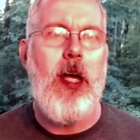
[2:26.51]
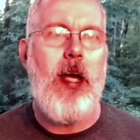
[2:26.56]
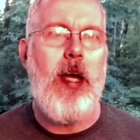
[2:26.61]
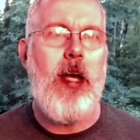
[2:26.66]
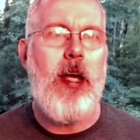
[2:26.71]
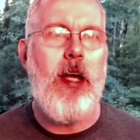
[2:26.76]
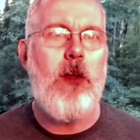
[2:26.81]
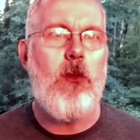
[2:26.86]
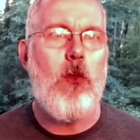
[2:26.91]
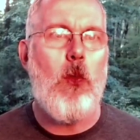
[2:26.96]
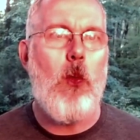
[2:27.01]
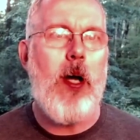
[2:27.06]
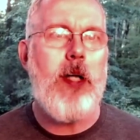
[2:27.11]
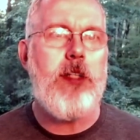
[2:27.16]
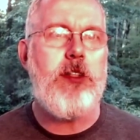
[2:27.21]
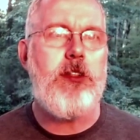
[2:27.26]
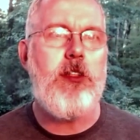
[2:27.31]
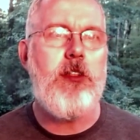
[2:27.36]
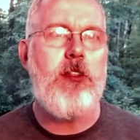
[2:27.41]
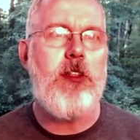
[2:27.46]
And
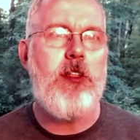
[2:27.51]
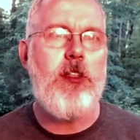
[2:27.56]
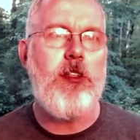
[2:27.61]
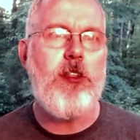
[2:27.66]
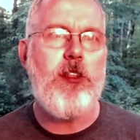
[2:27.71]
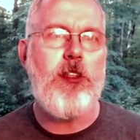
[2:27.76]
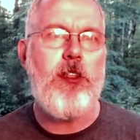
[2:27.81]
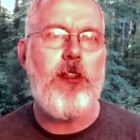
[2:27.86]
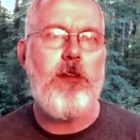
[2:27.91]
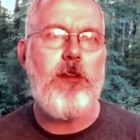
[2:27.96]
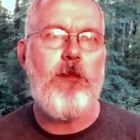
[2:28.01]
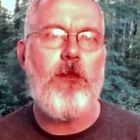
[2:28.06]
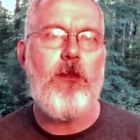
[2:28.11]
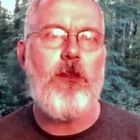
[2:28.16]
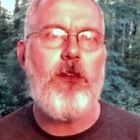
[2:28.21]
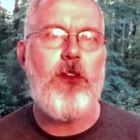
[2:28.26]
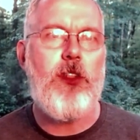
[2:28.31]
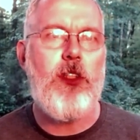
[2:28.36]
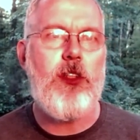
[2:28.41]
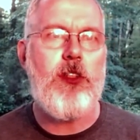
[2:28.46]
Westerners
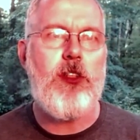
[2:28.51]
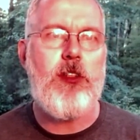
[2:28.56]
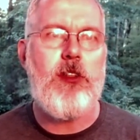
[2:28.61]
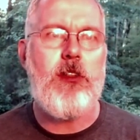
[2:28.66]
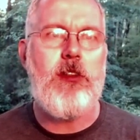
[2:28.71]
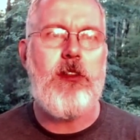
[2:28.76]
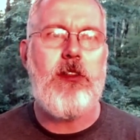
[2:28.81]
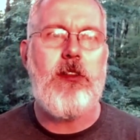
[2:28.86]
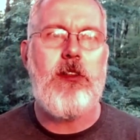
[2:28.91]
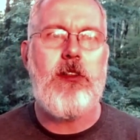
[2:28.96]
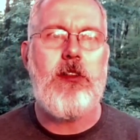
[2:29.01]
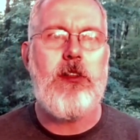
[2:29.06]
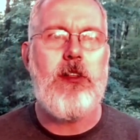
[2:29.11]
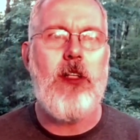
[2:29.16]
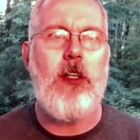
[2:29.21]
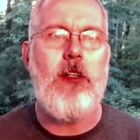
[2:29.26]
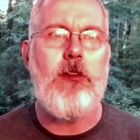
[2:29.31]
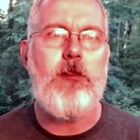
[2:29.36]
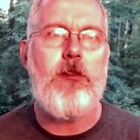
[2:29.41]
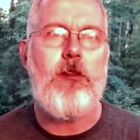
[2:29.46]
just
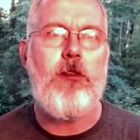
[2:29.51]
don't